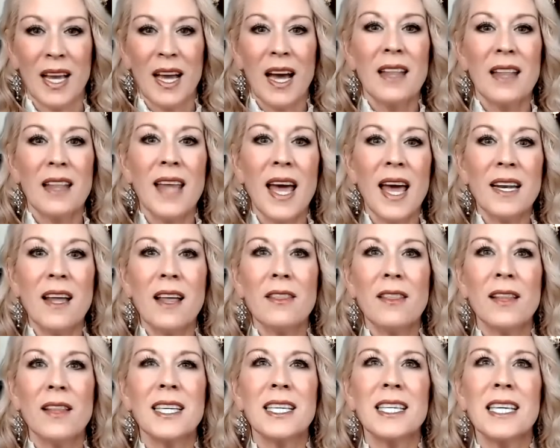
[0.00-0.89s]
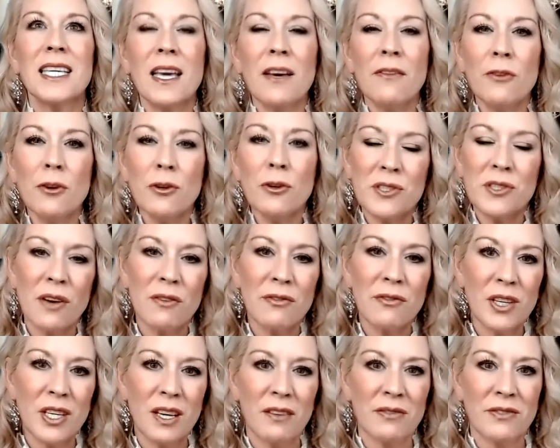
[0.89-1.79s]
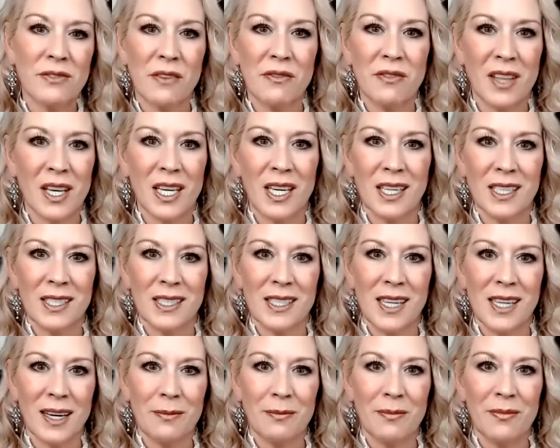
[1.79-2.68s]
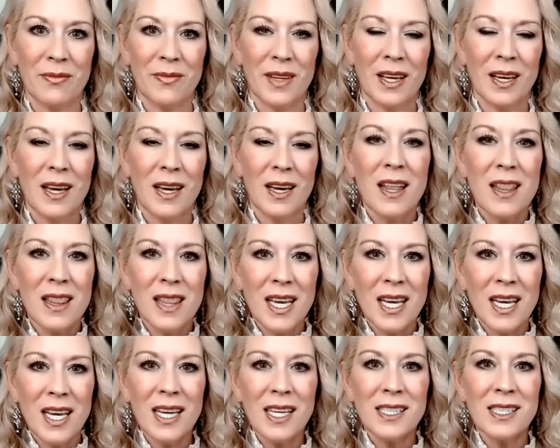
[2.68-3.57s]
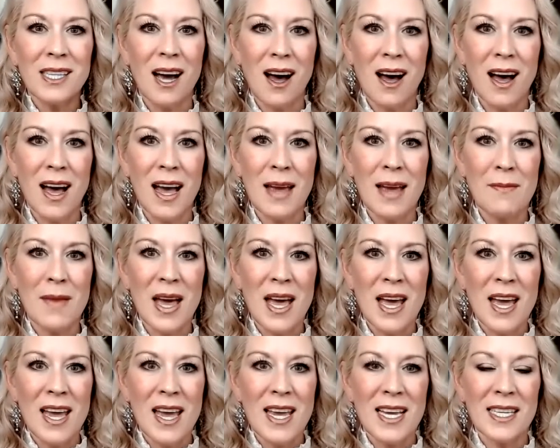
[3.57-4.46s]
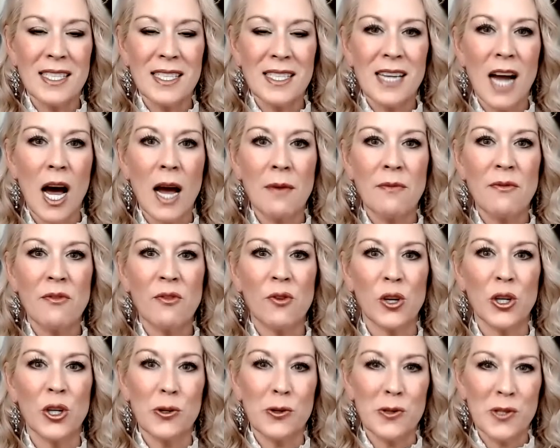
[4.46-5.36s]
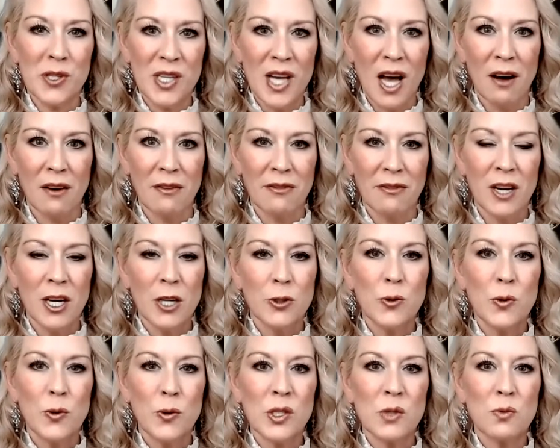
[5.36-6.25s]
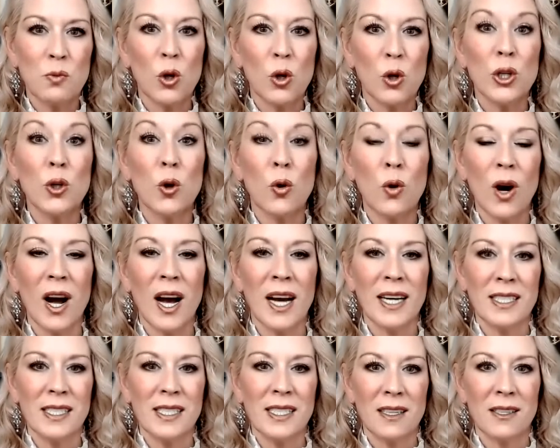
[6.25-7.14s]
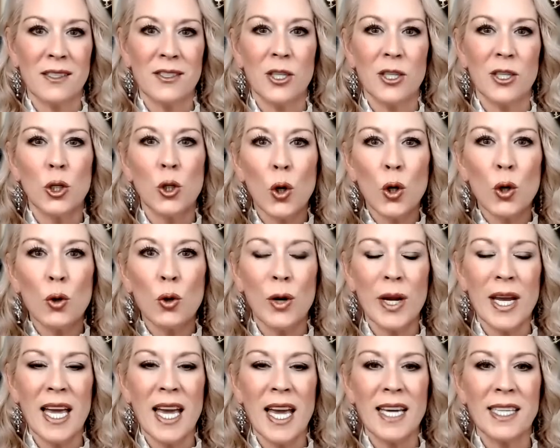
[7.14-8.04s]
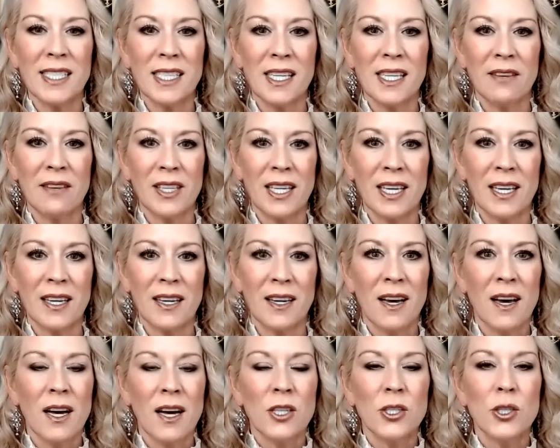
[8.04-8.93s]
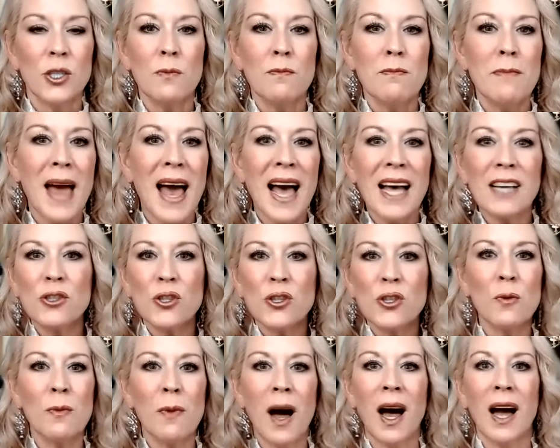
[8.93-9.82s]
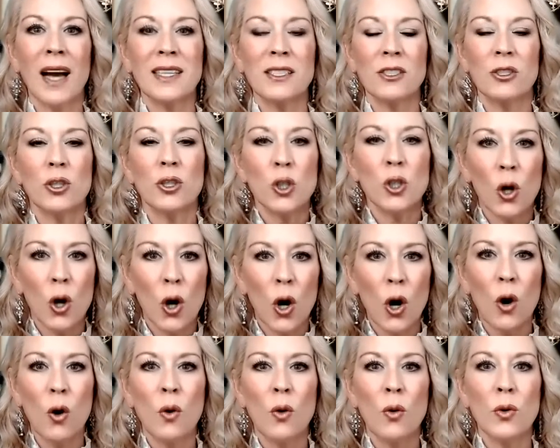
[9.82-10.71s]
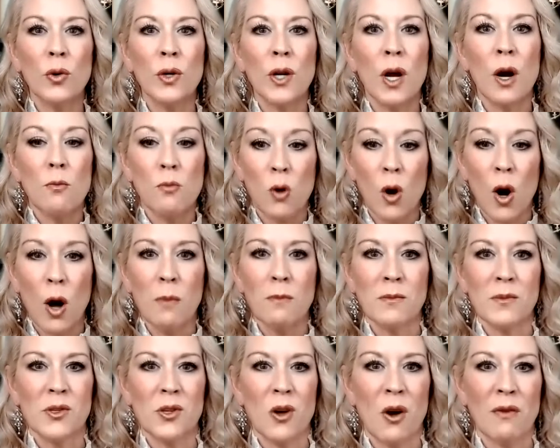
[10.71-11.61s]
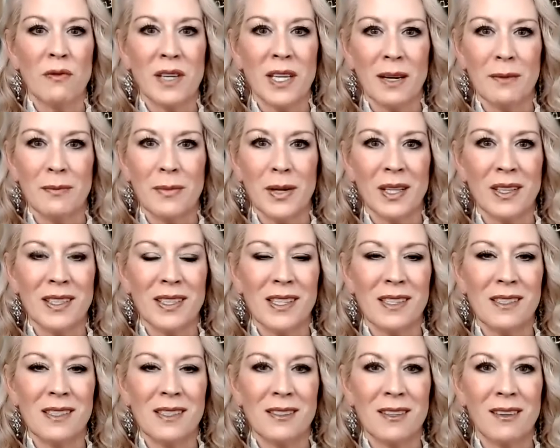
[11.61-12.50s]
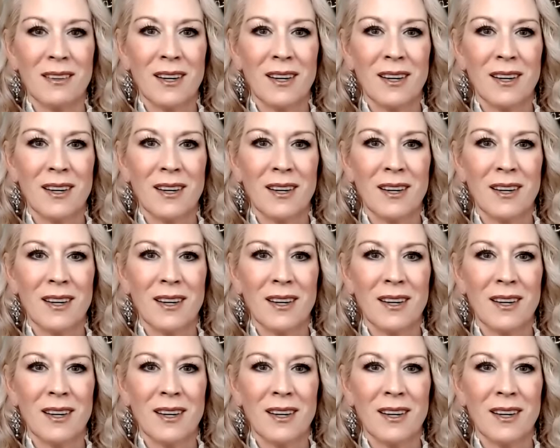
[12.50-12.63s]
Then give yourself the gift of thinking time. Thinking time is time for yourself to explore your ideas, your creativity, to mastermind your own problem solving abilities.